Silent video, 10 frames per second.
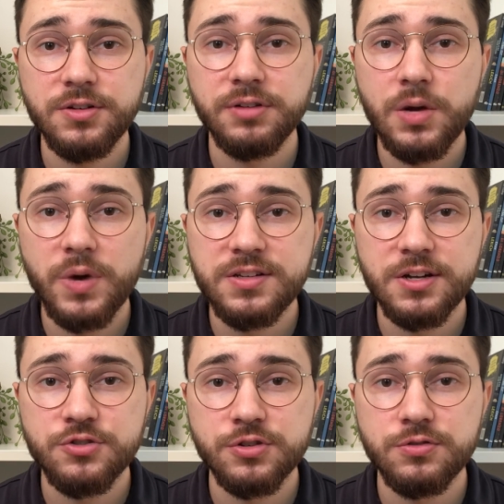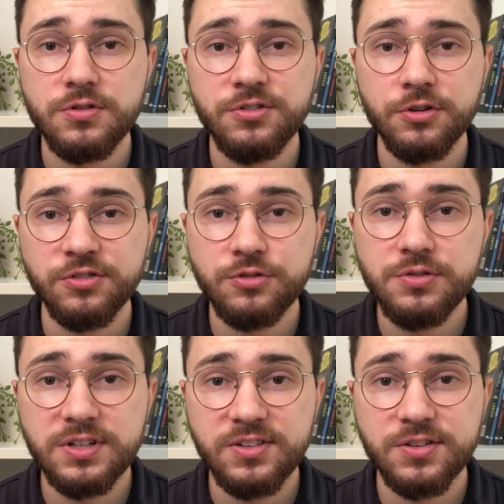great way to introduce your
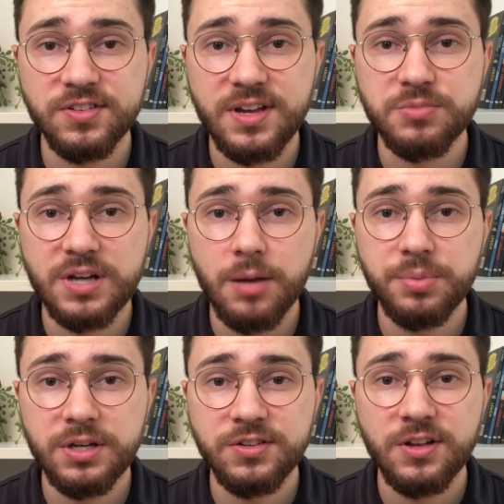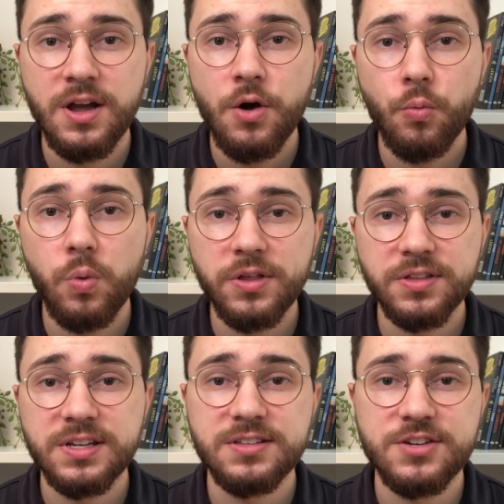students to STEM topics with
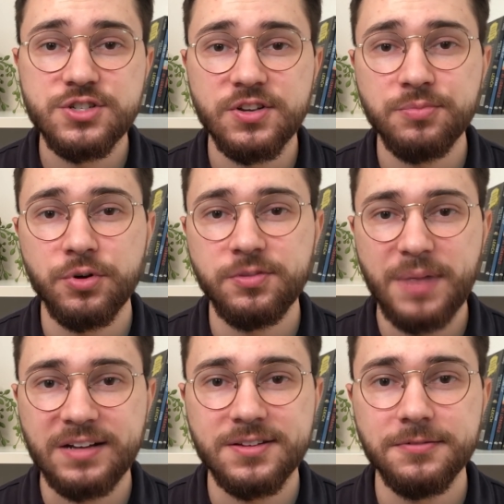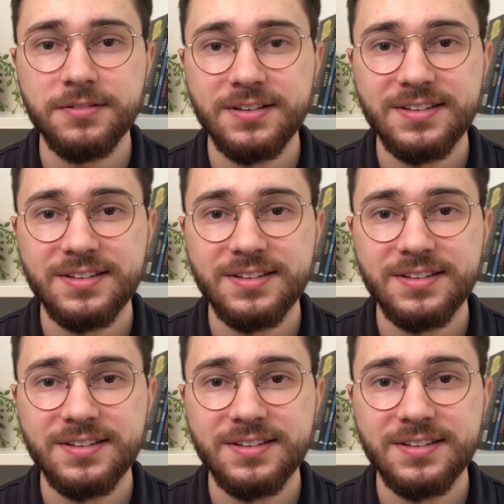an indigenous perspective.